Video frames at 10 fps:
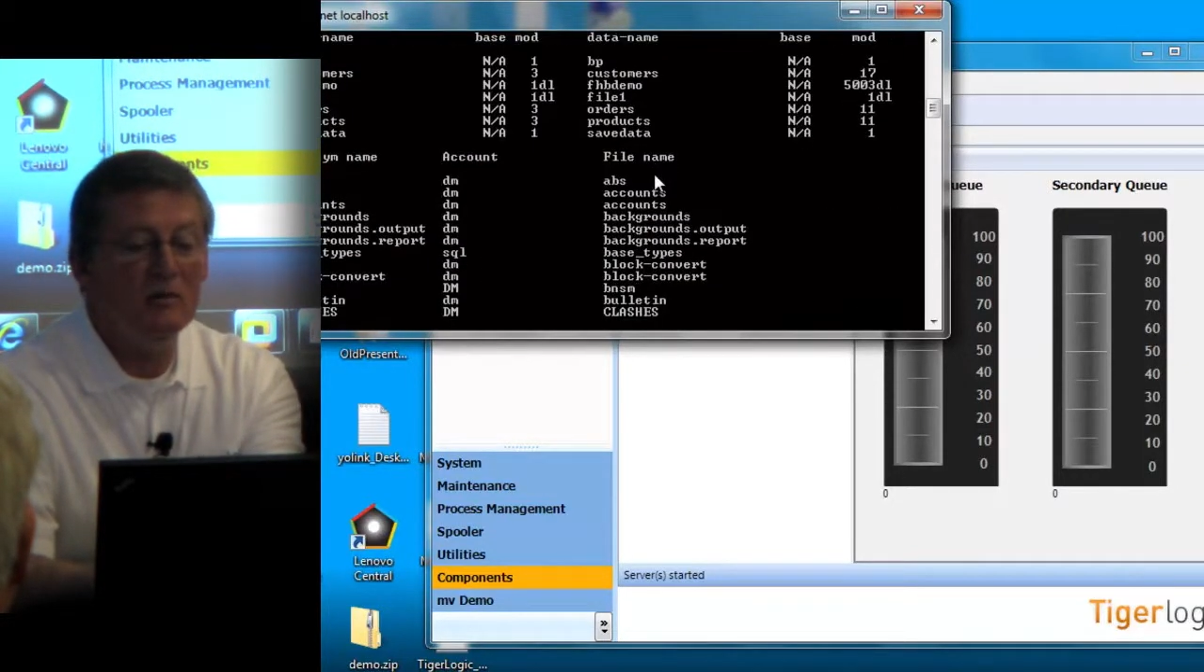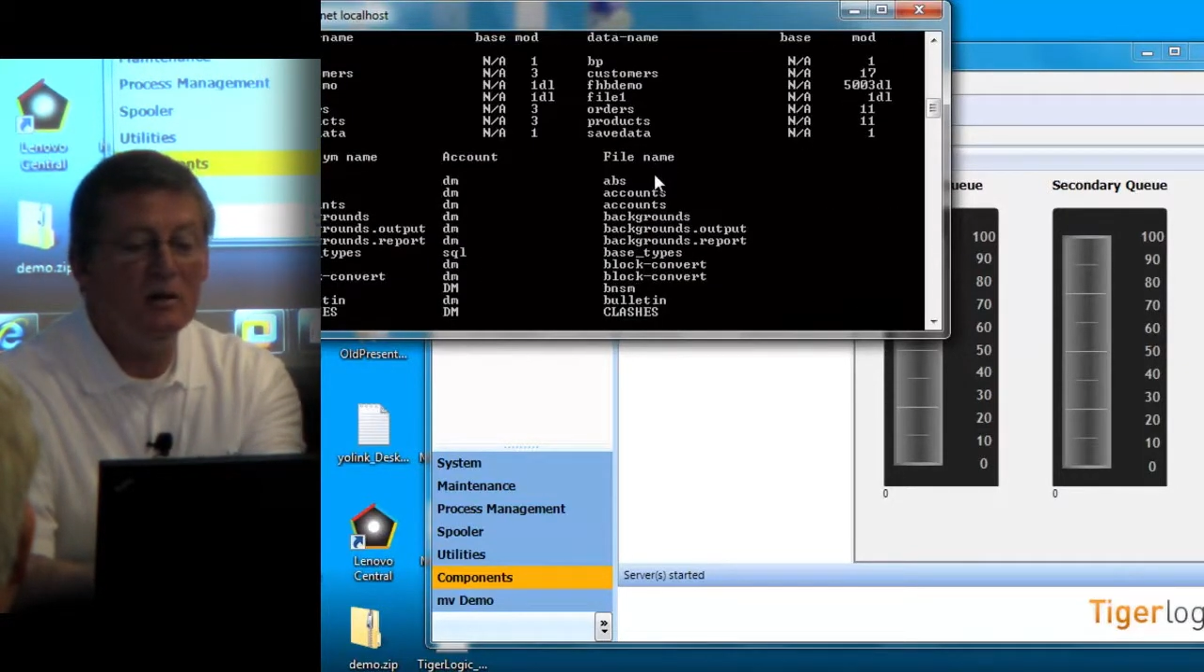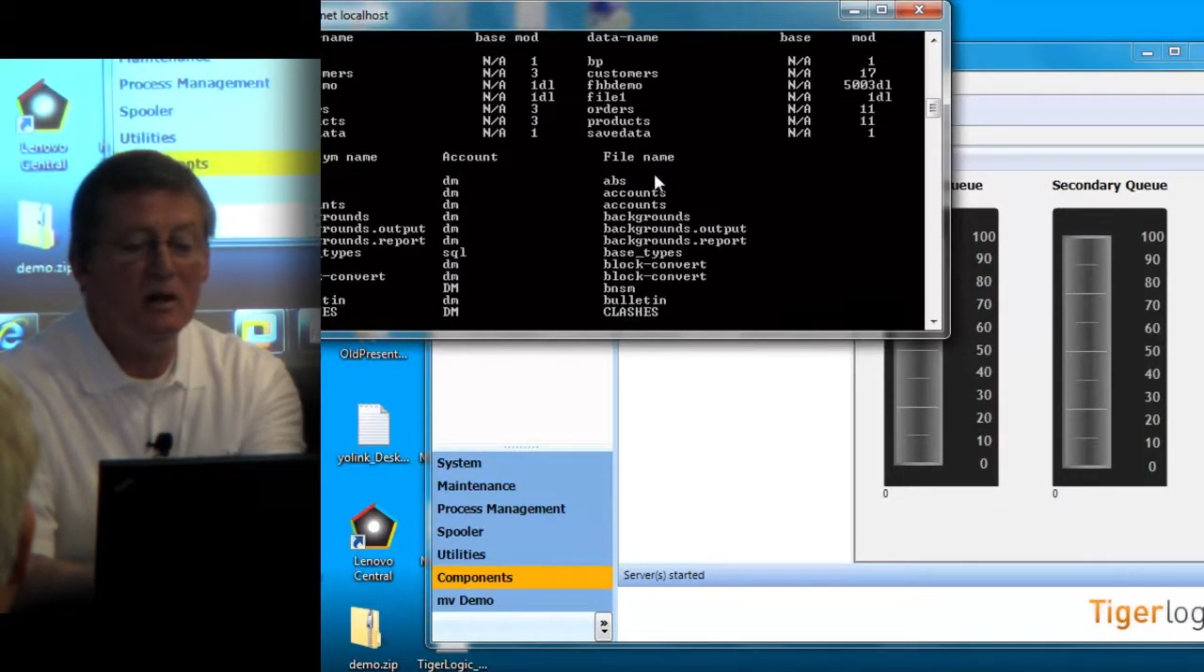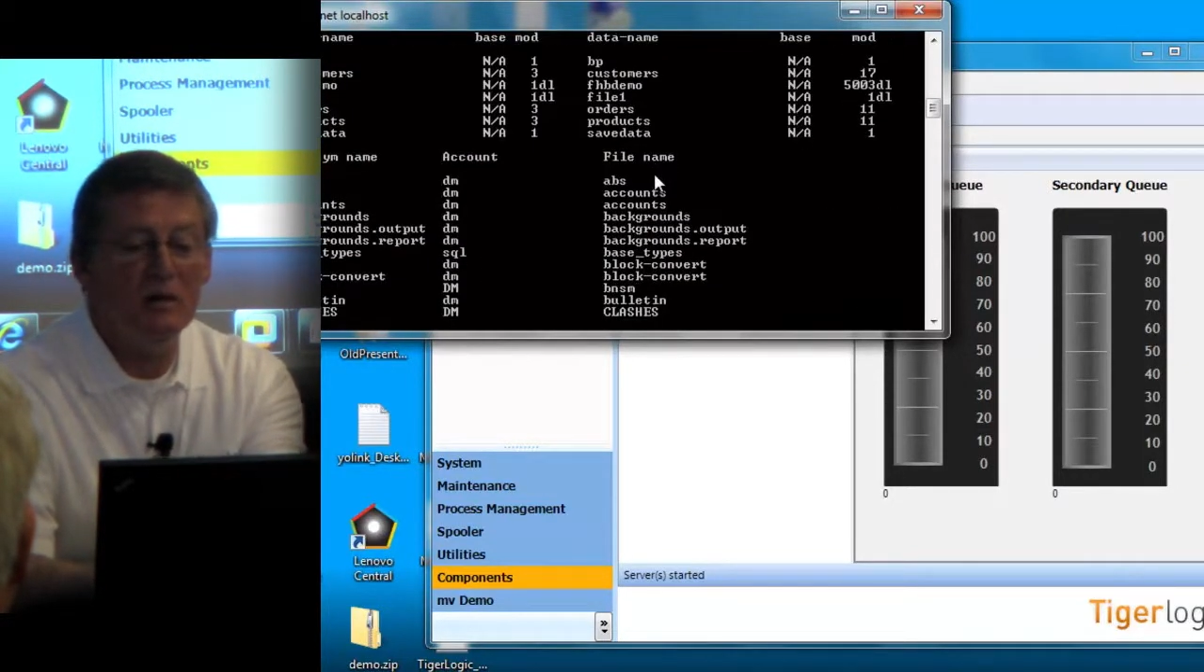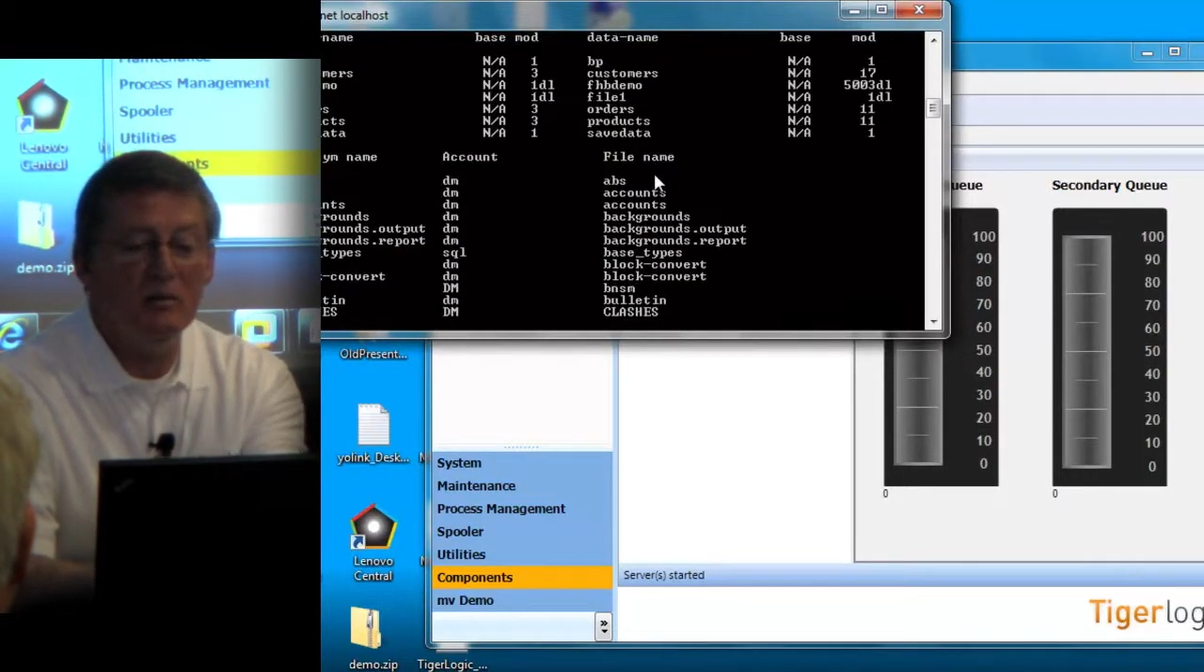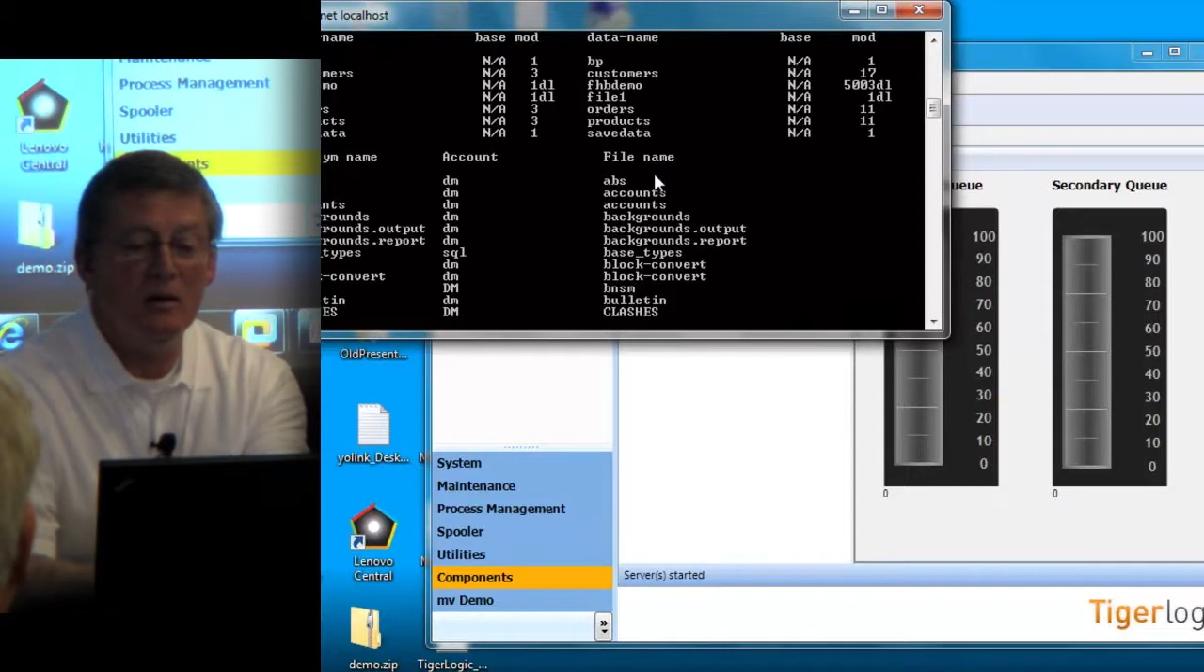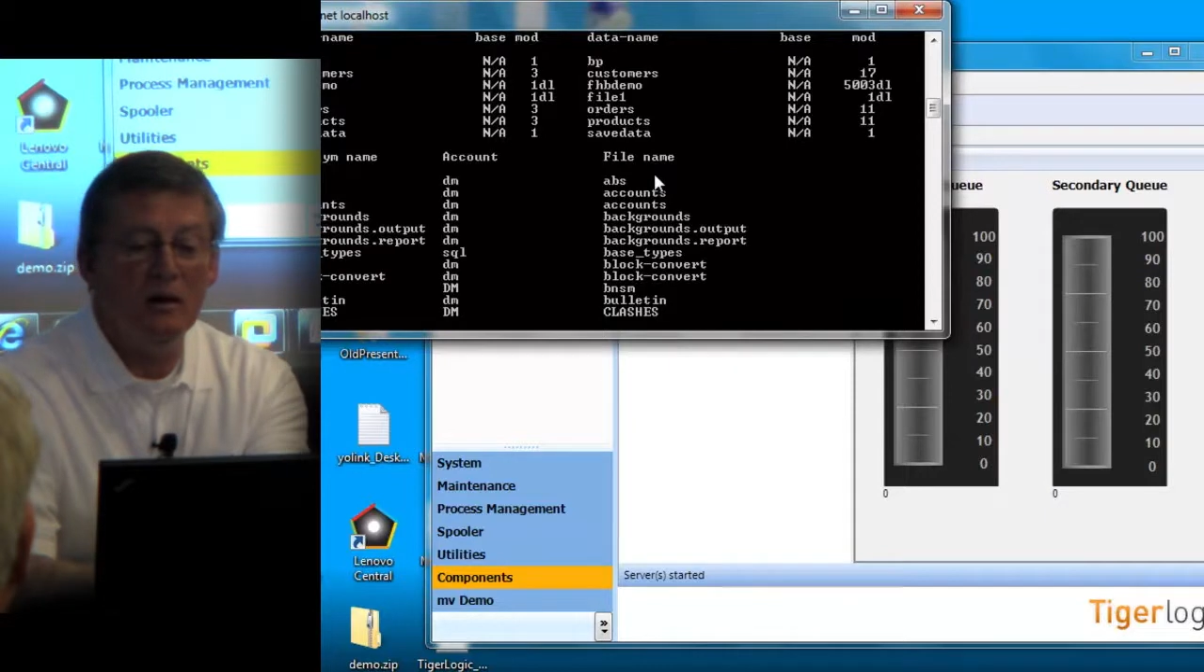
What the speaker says: and I've got